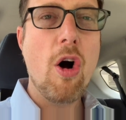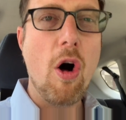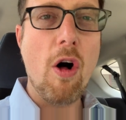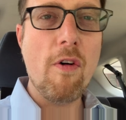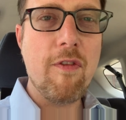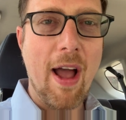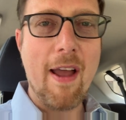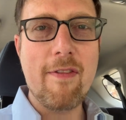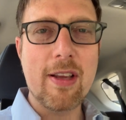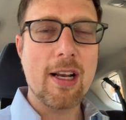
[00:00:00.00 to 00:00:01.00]
All
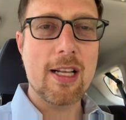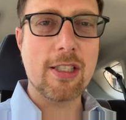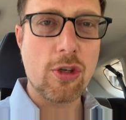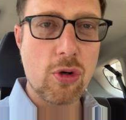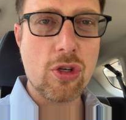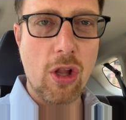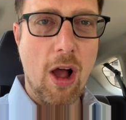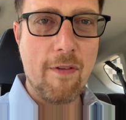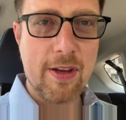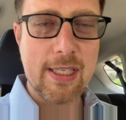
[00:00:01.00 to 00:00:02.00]
five constitutional
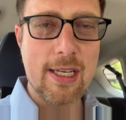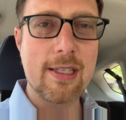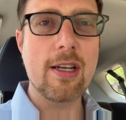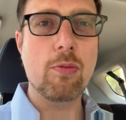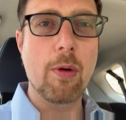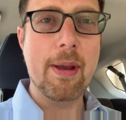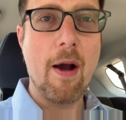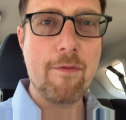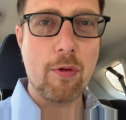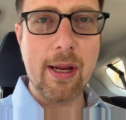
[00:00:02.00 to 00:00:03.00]
offices will be
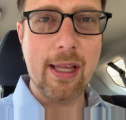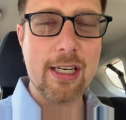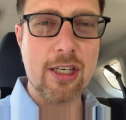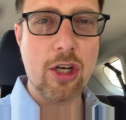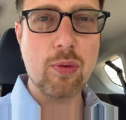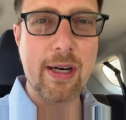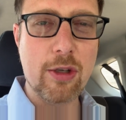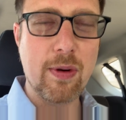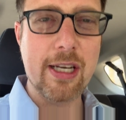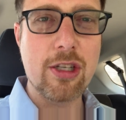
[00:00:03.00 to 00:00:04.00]
up for reelection in
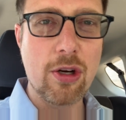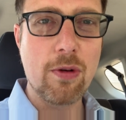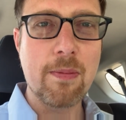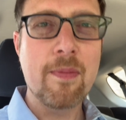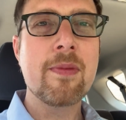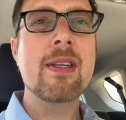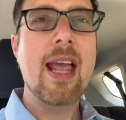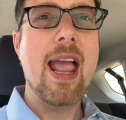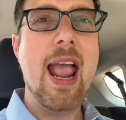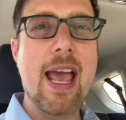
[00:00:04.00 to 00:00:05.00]
2022,
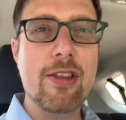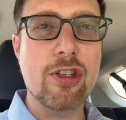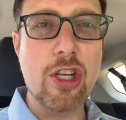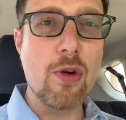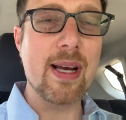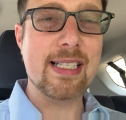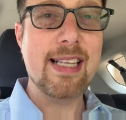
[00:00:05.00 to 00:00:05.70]
and there's a U.S.